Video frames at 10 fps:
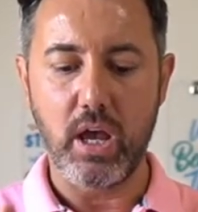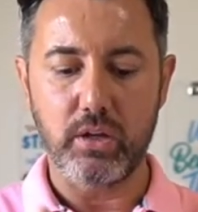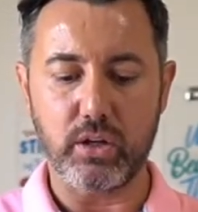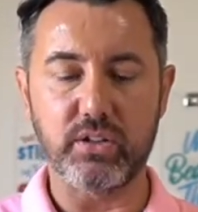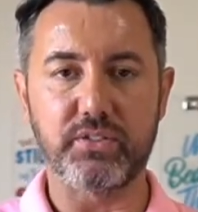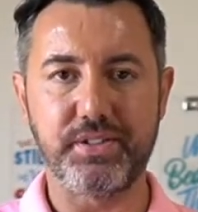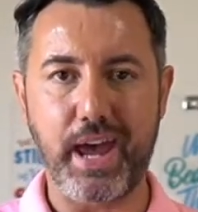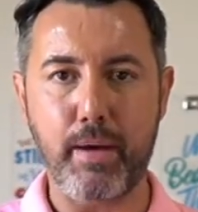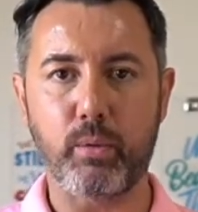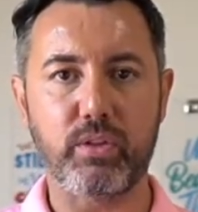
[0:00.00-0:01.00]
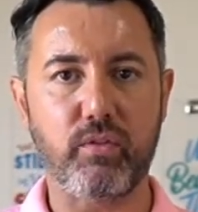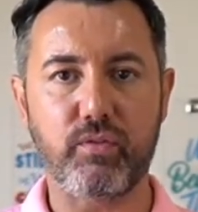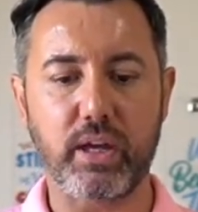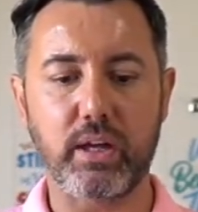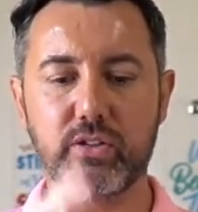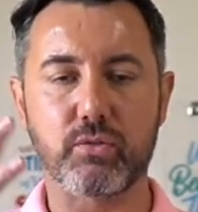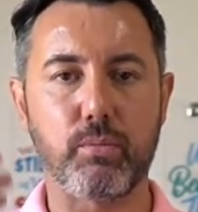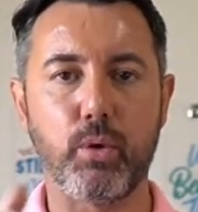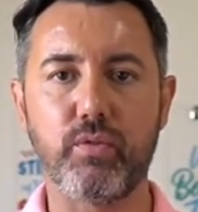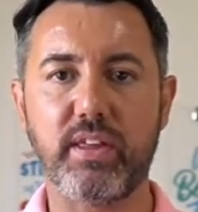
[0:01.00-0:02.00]
You can just dab it with your finger to
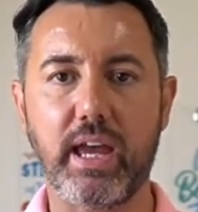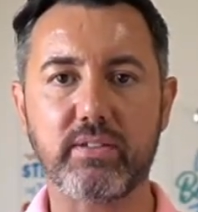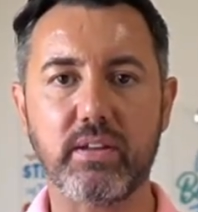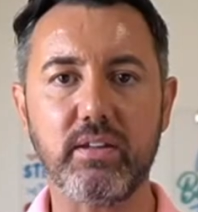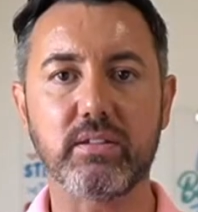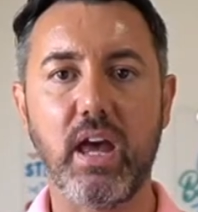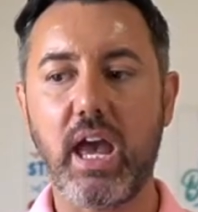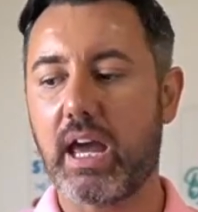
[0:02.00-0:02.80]
remove the excess